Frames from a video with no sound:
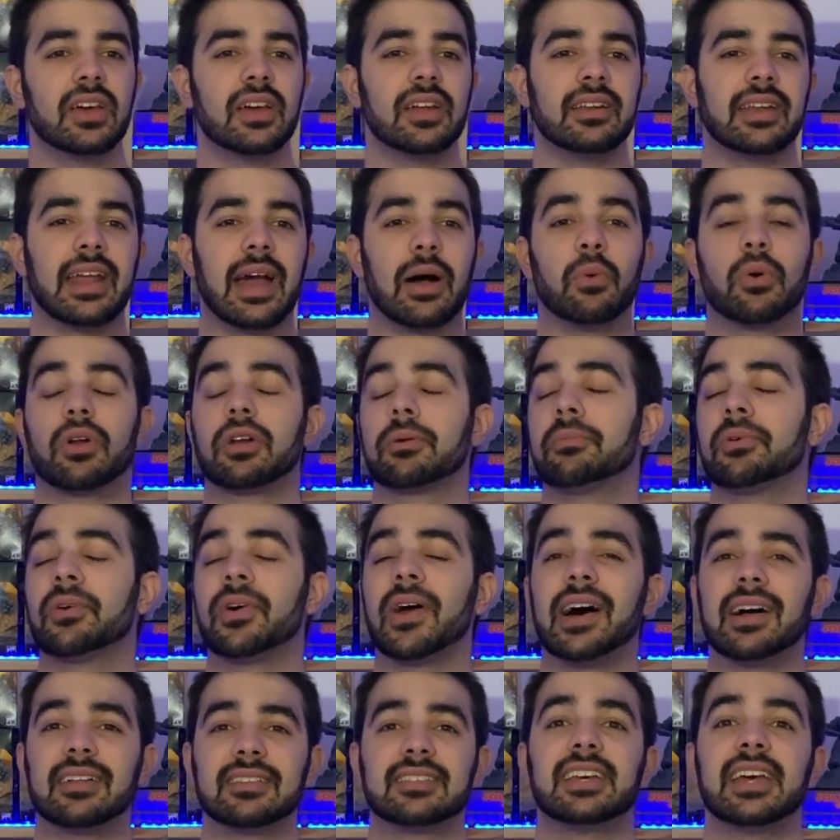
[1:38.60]
Now, what a
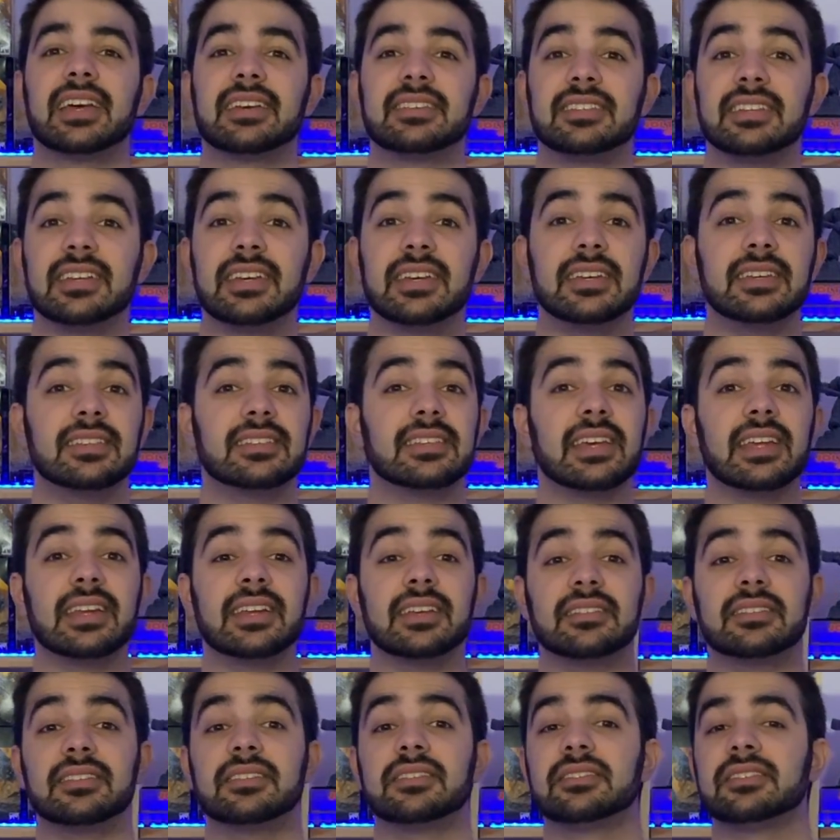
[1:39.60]
morale test is, it
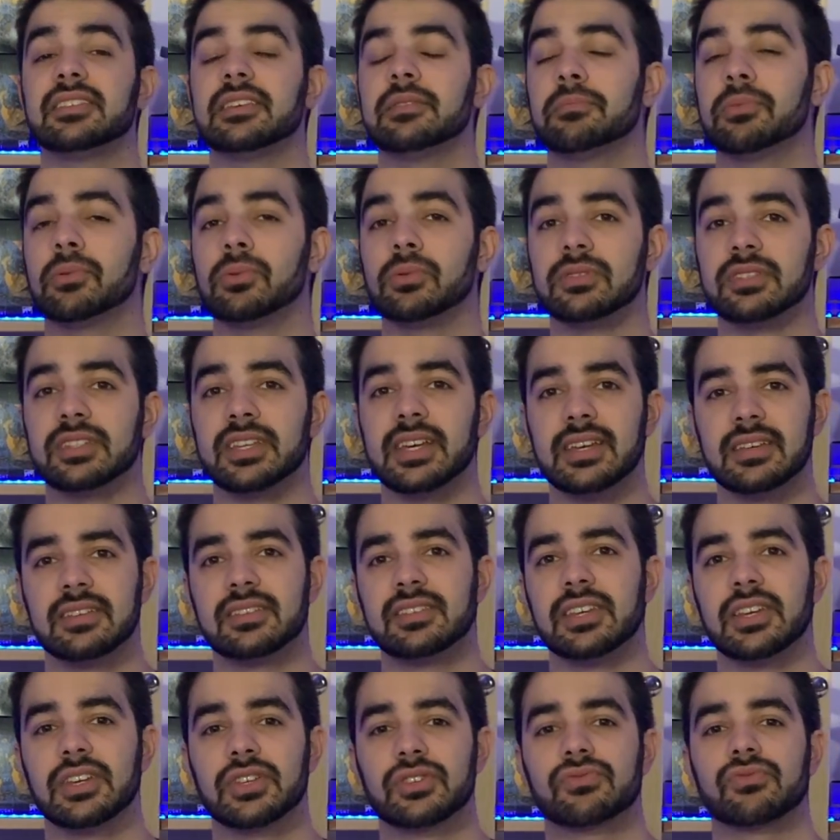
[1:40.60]
is a simple
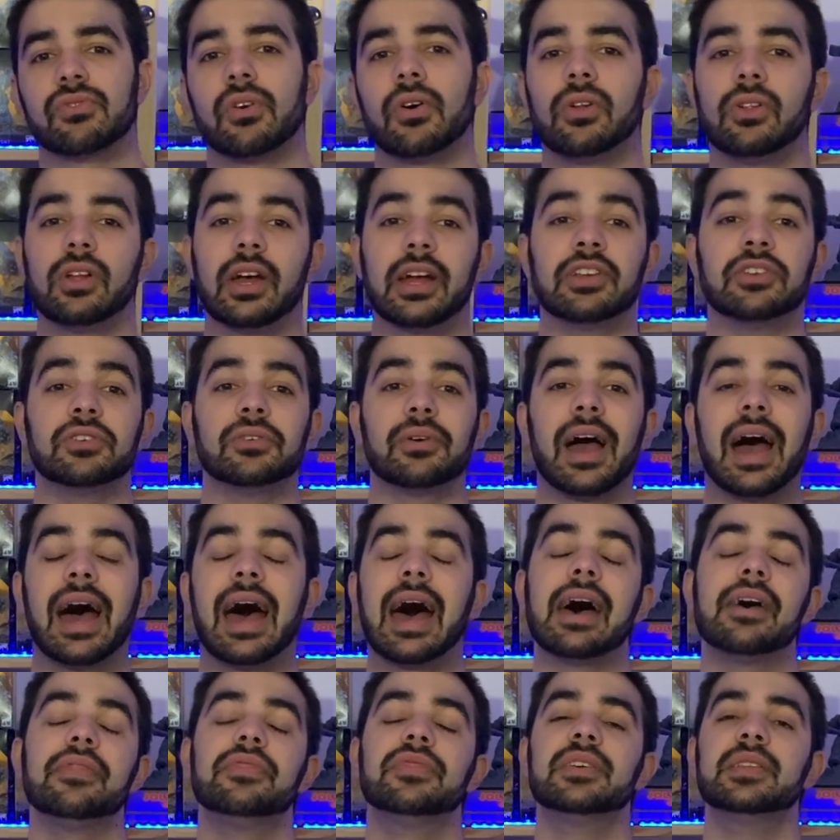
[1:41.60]
D6 roll and you
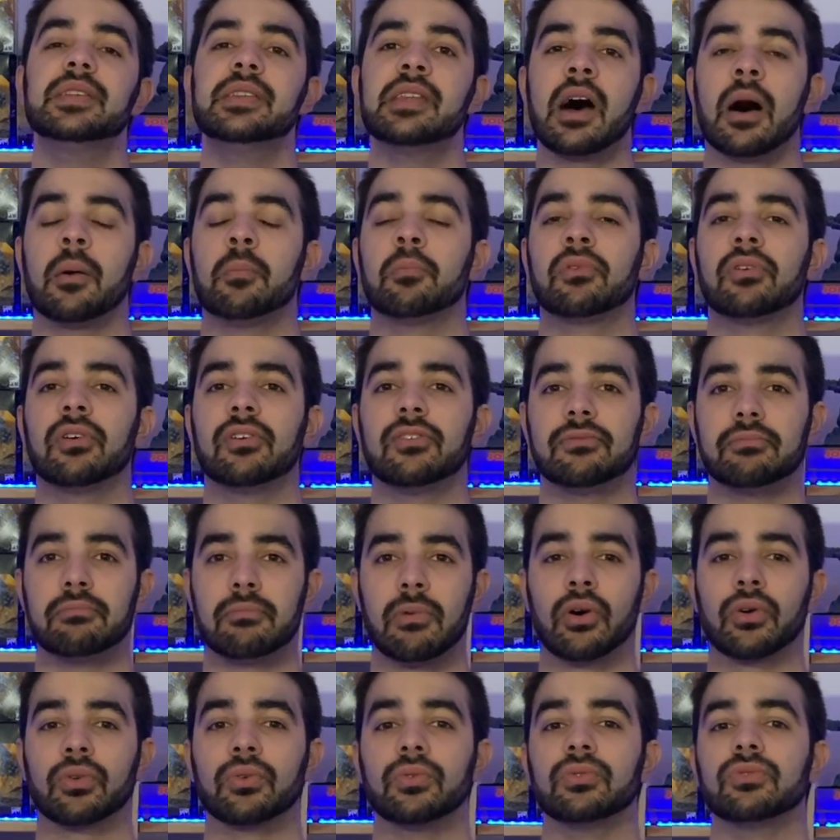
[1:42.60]
add the number of
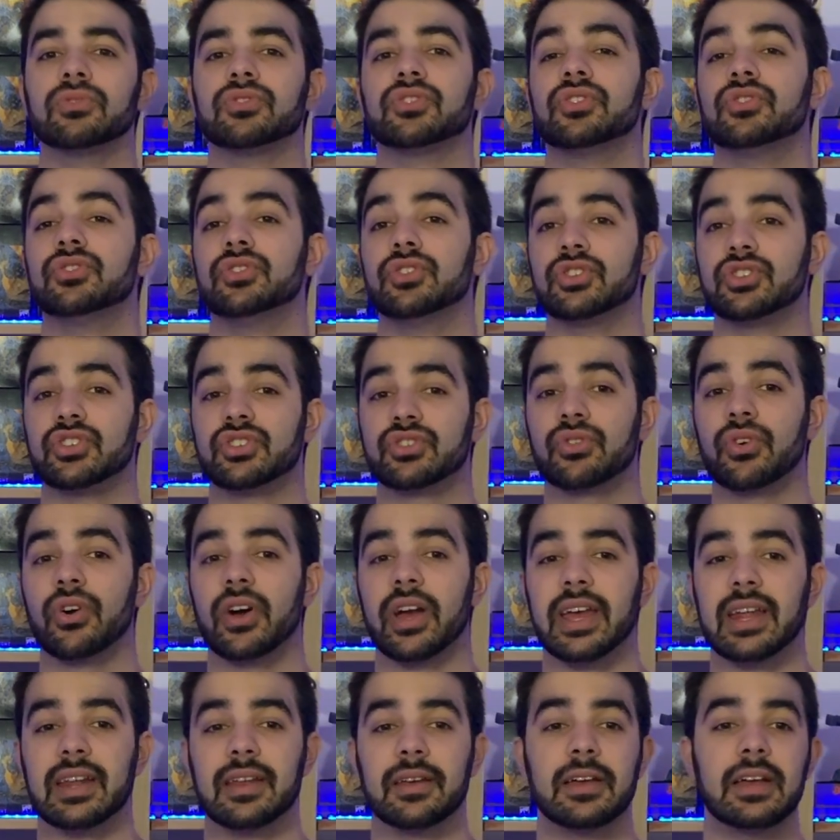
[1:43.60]
models
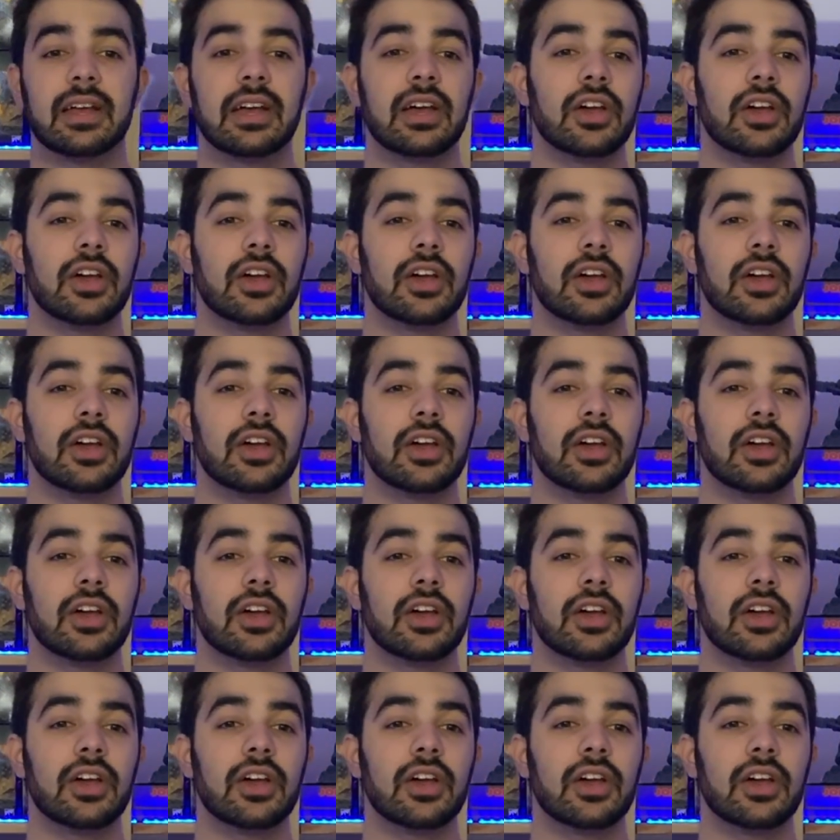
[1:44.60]
destroyed.